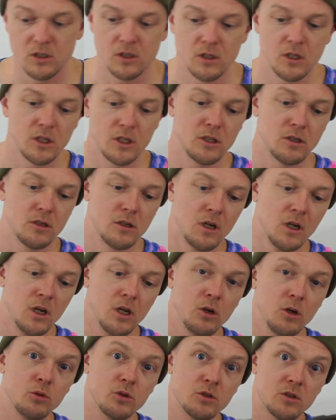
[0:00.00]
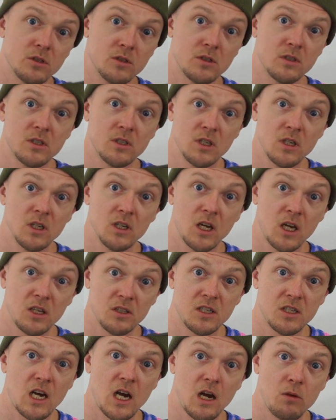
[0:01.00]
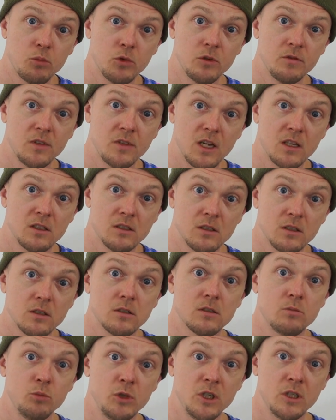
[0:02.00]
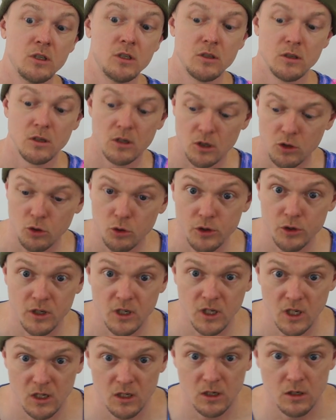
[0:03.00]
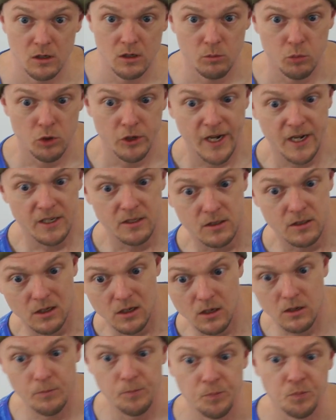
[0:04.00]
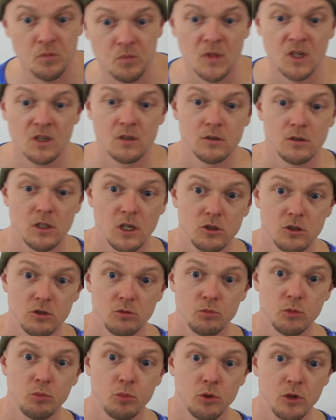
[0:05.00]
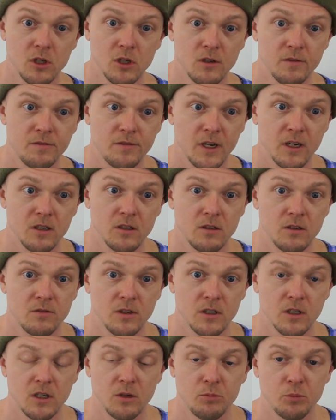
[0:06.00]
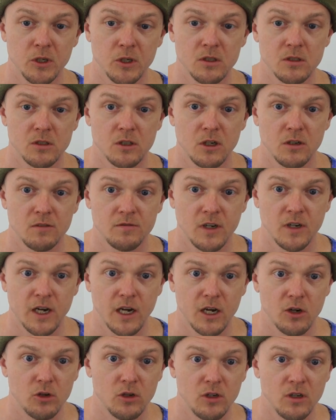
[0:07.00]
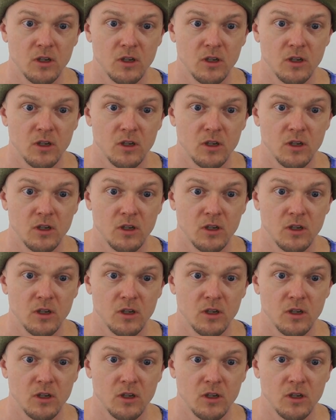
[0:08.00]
here, which is sitting on top of that 6-meter corrugated plastic. That should be pretty effective at keeping stuff out.